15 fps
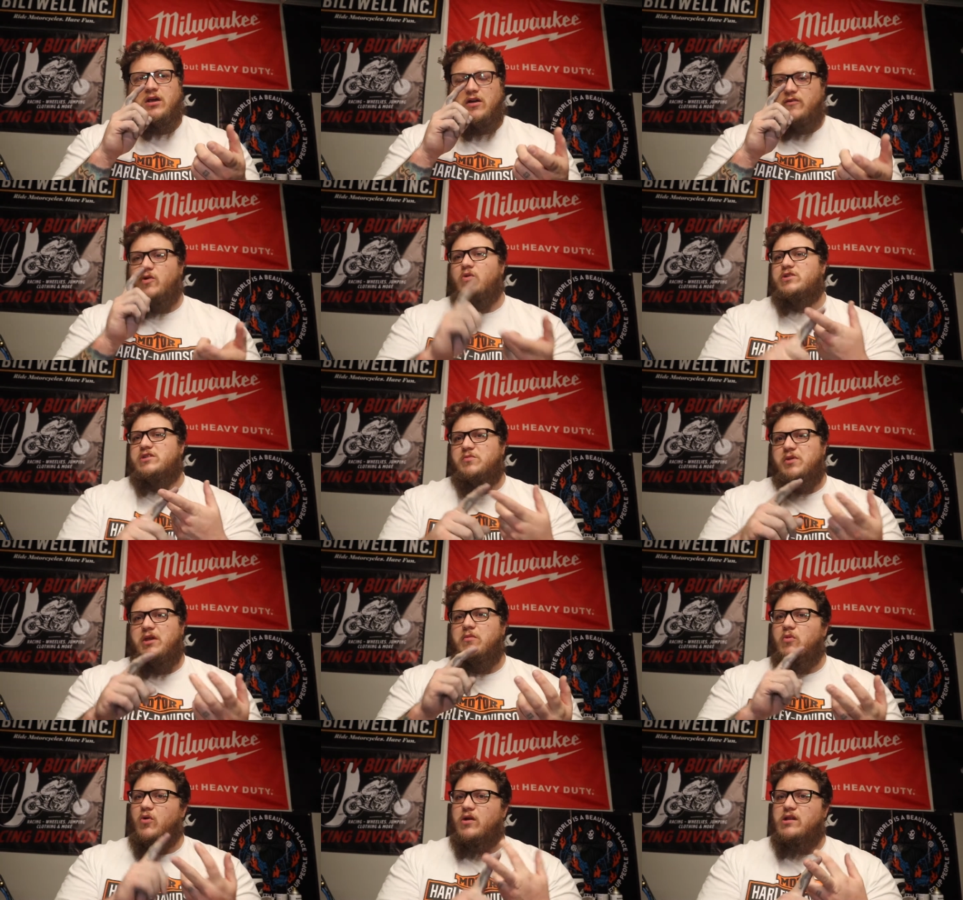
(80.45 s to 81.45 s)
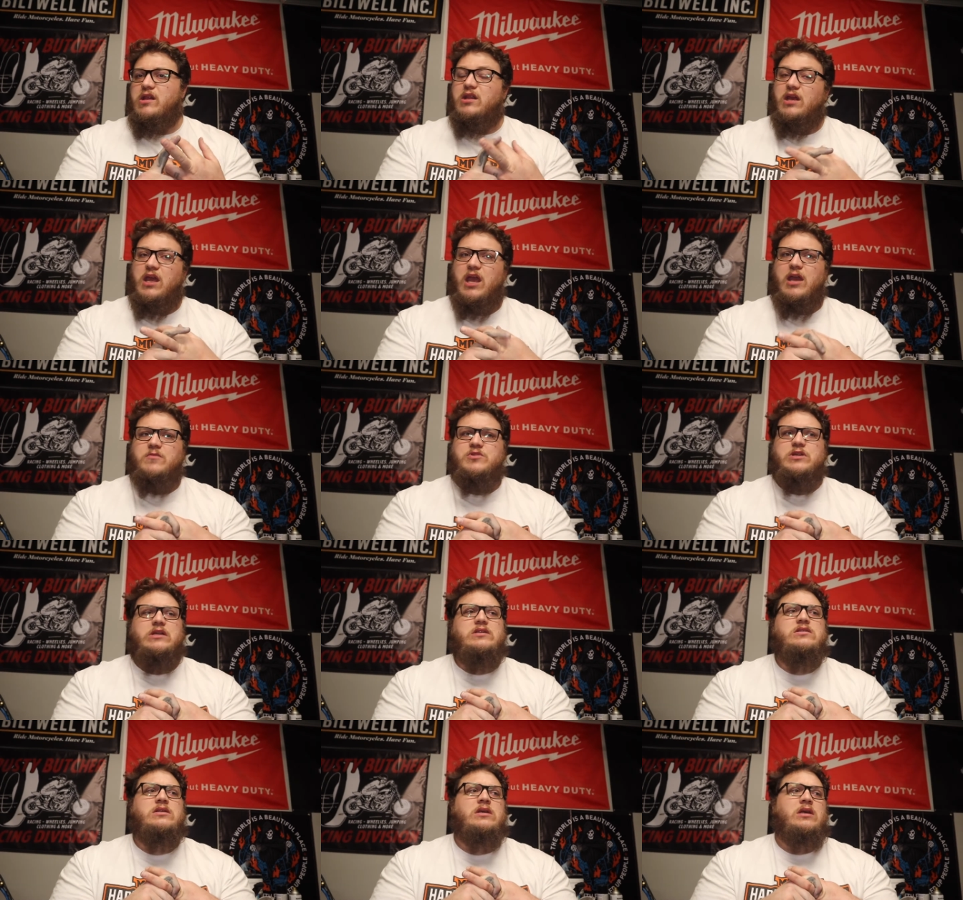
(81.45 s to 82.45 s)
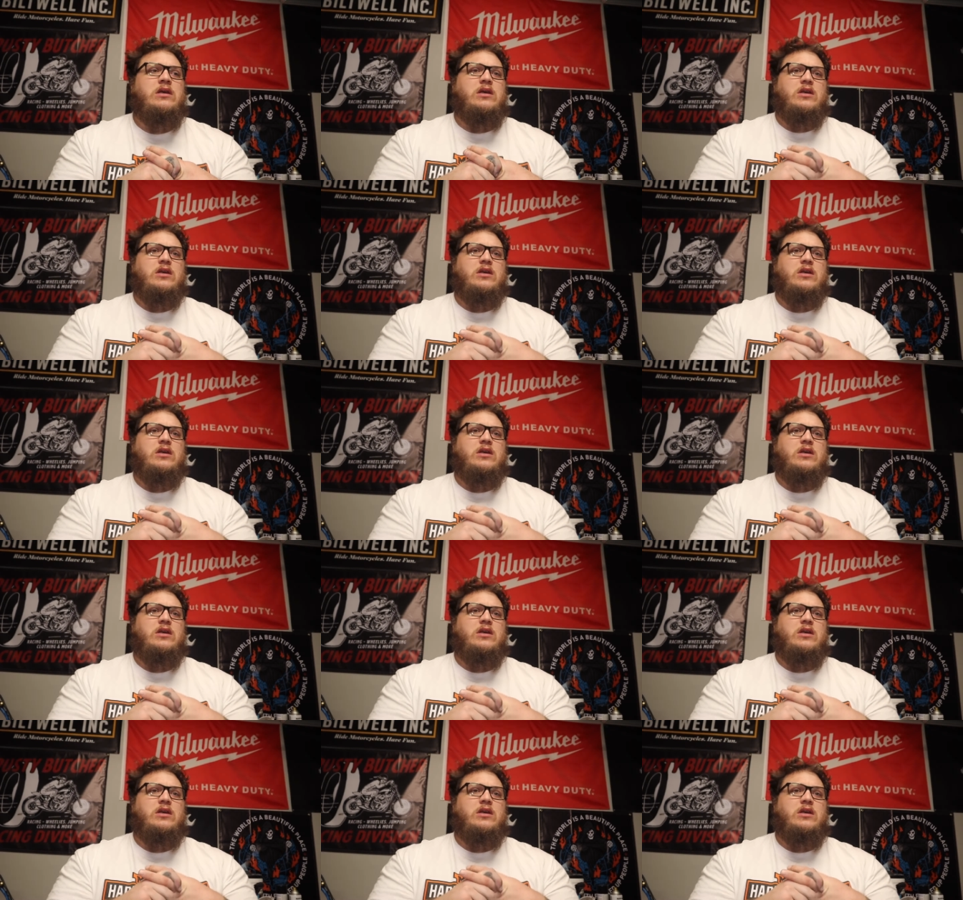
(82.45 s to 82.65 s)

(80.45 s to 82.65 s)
of course, the big bore and then the cam chest.